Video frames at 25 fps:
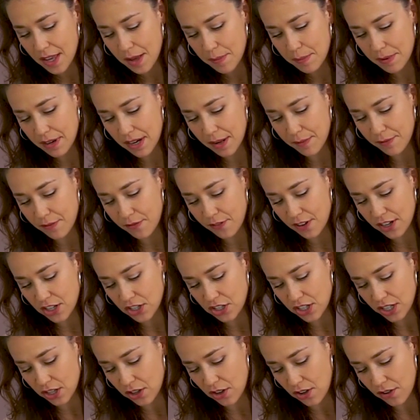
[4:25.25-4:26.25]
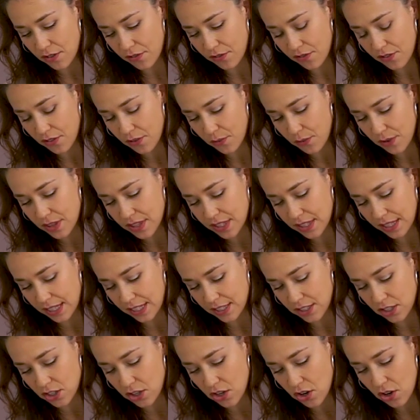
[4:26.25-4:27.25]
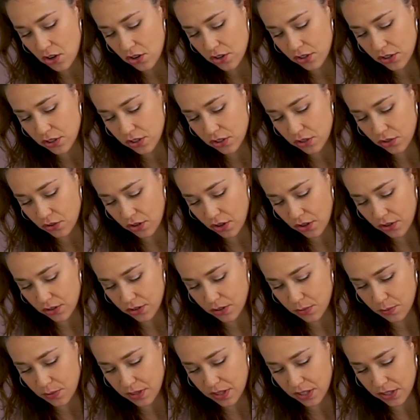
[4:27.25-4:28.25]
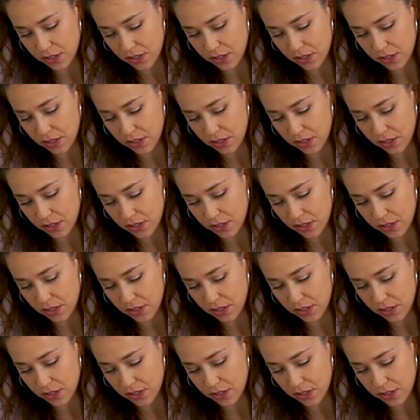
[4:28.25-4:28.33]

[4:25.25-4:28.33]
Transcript: But I'm finishing off with these long strokes with the